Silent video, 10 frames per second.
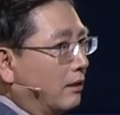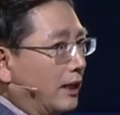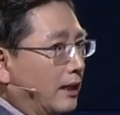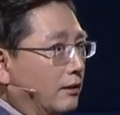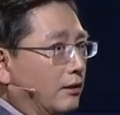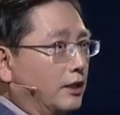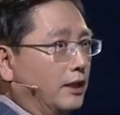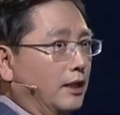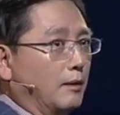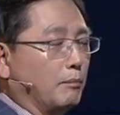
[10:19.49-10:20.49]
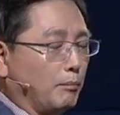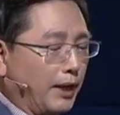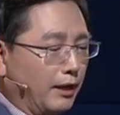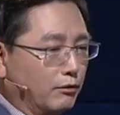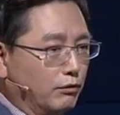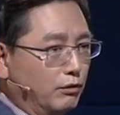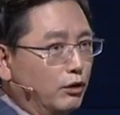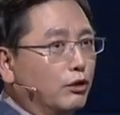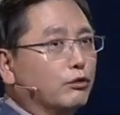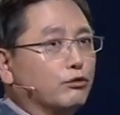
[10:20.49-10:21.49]
and instead
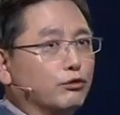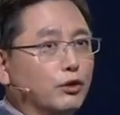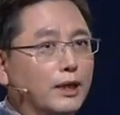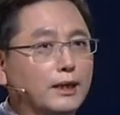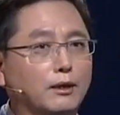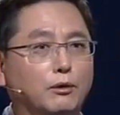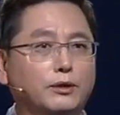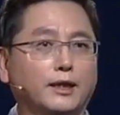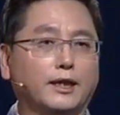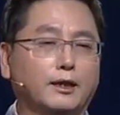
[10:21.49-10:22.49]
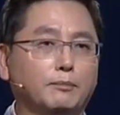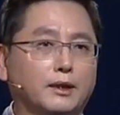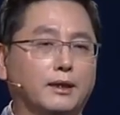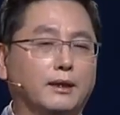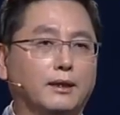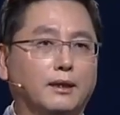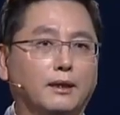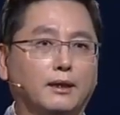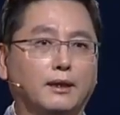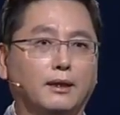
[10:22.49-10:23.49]
pursue a long-term
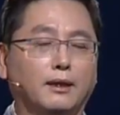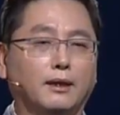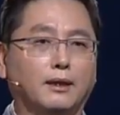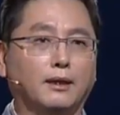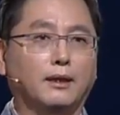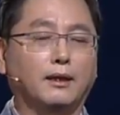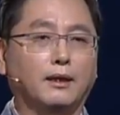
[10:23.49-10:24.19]
cooperative model.